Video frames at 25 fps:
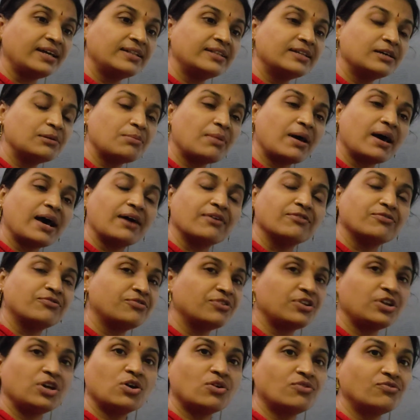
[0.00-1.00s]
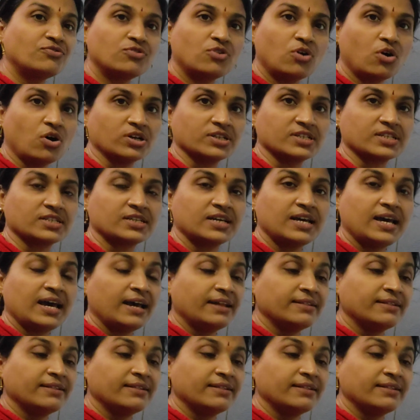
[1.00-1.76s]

them free of cost.